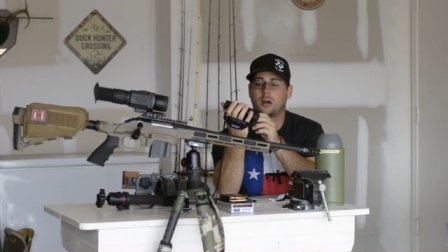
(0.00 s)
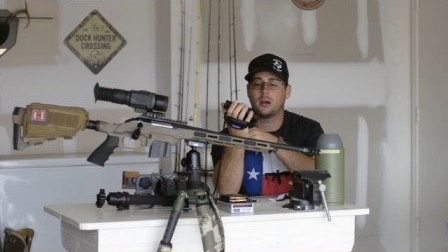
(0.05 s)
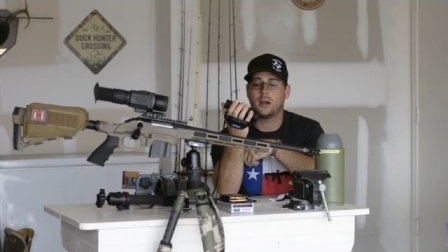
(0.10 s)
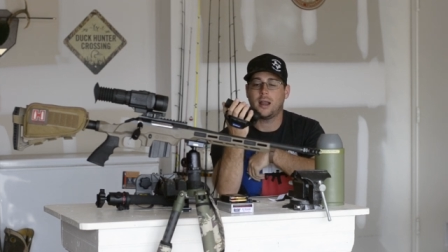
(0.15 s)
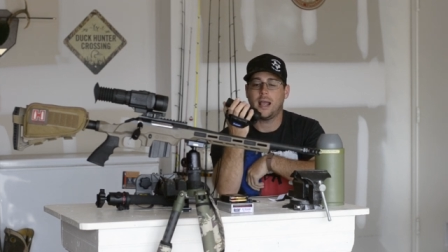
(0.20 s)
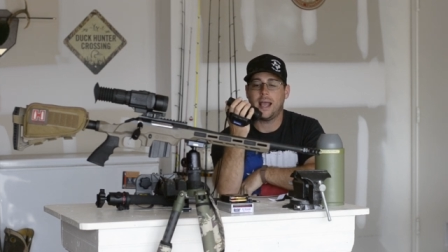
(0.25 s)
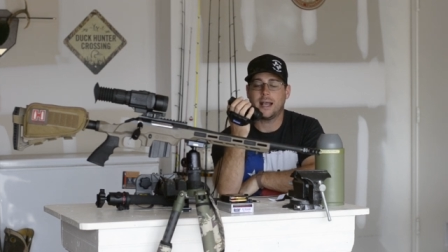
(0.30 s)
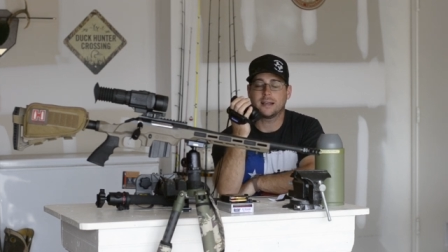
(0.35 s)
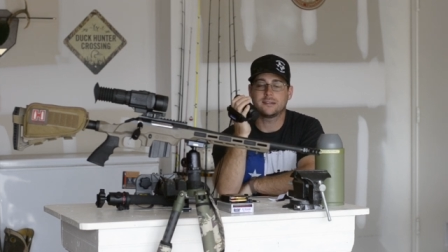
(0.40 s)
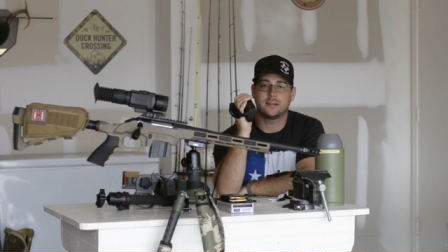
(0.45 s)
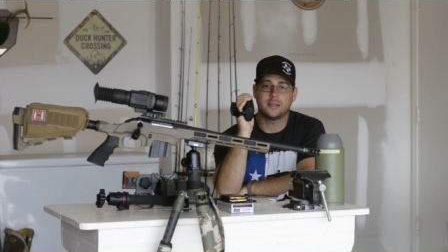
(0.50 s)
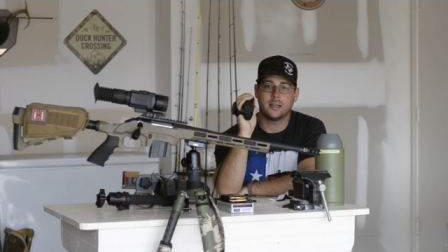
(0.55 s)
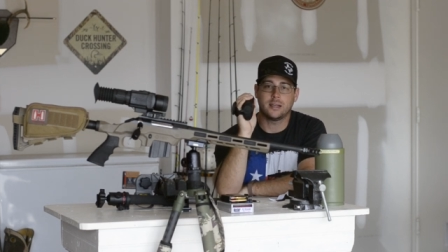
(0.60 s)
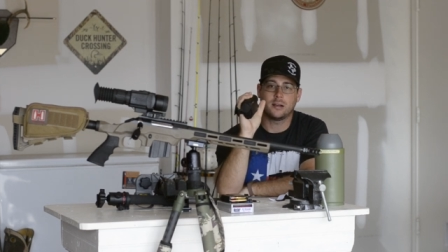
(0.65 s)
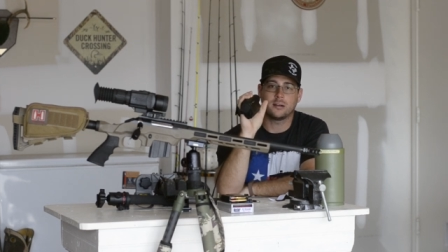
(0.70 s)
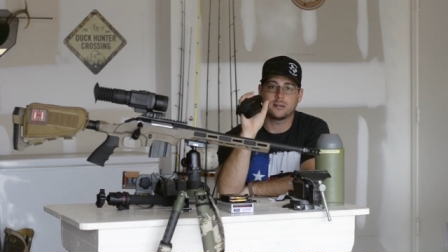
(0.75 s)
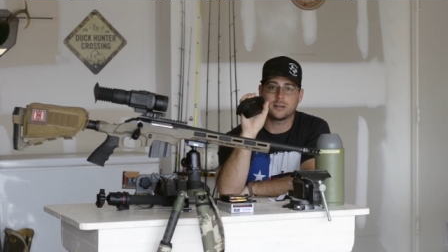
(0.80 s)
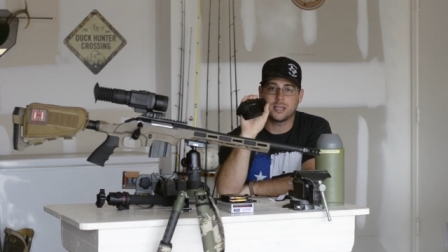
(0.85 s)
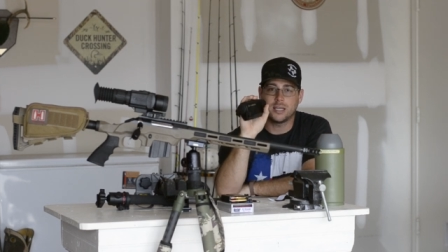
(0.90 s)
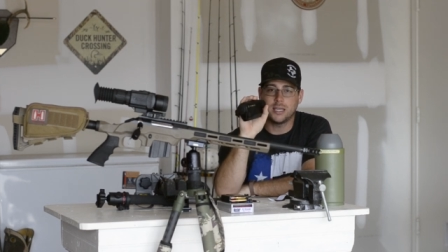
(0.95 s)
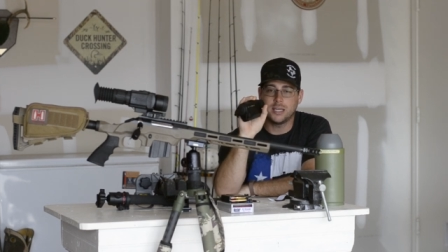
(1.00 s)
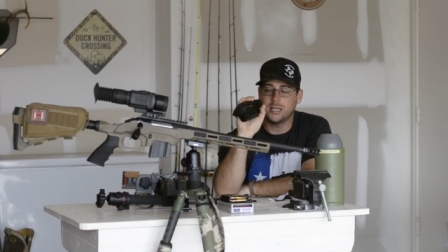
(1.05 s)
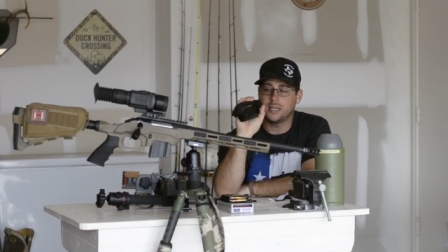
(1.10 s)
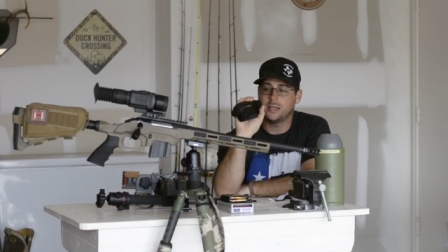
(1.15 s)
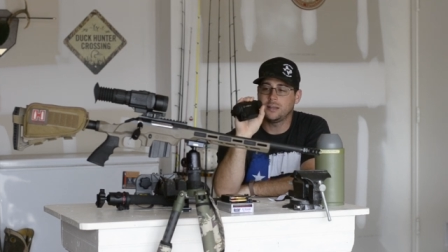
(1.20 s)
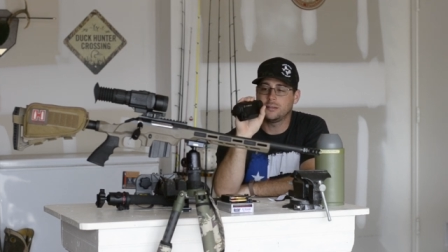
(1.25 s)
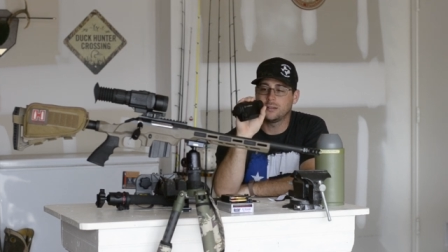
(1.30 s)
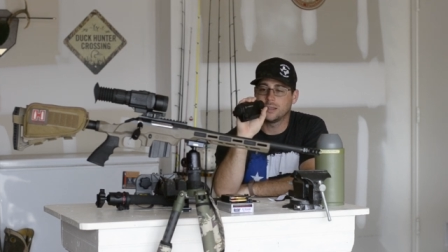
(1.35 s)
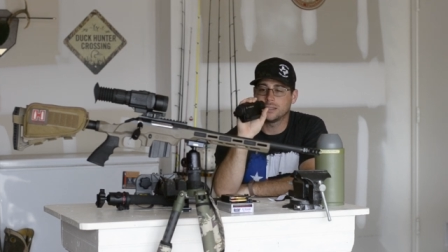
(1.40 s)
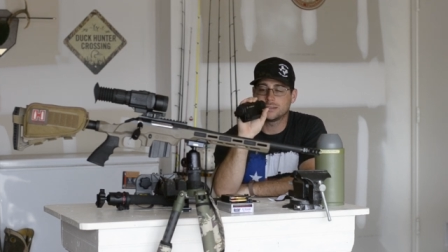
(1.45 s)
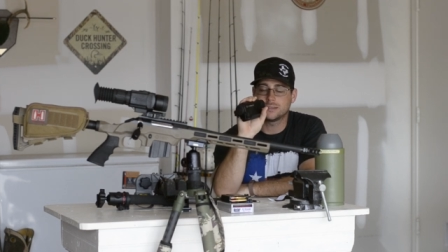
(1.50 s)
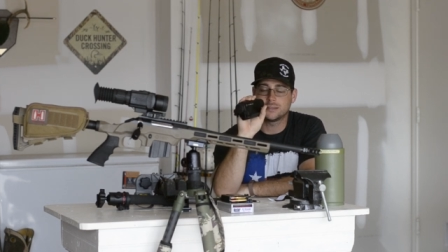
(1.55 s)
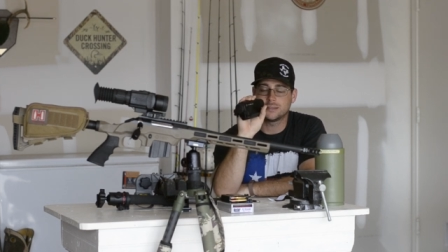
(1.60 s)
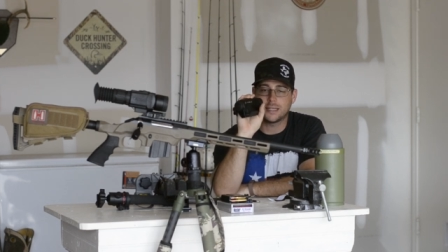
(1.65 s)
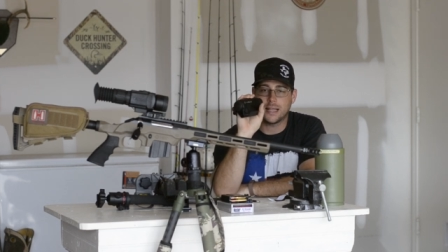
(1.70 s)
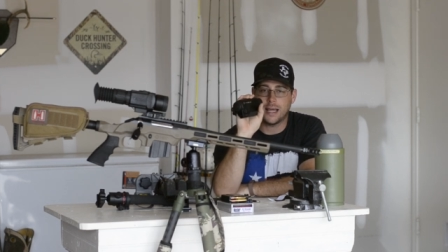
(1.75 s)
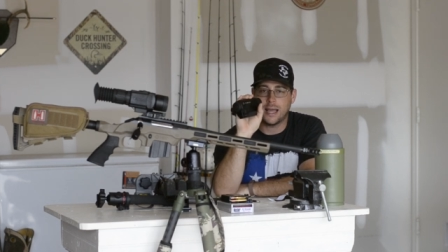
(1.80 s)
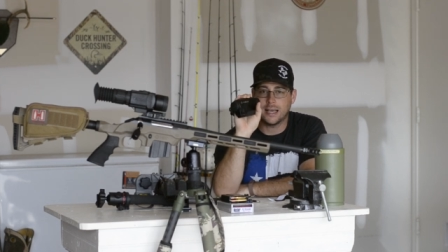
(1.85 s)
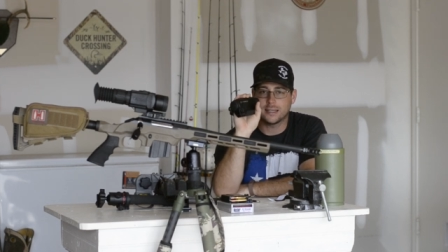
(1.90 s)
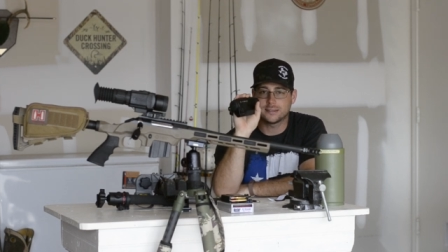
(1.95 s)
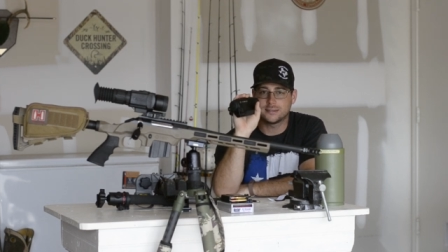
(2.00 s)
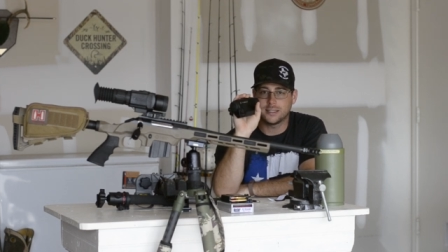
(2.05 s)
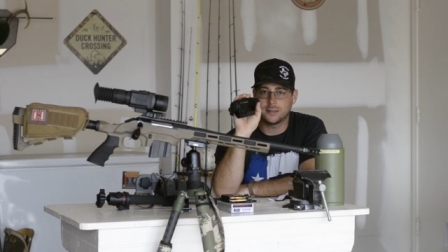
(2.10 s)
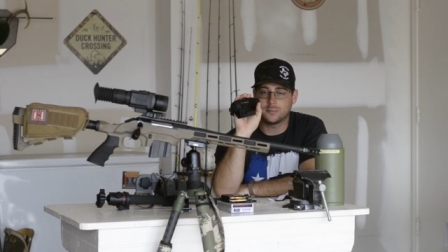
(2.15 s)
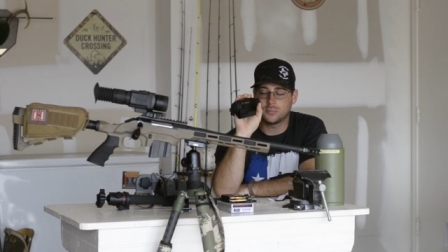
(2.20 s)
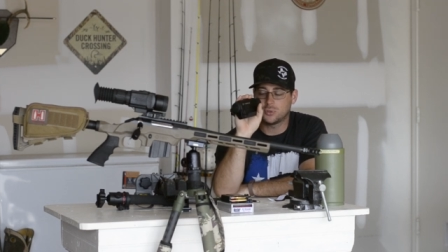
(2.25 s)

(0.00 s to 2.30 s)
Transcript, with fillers: Pulsar Axion Key. This is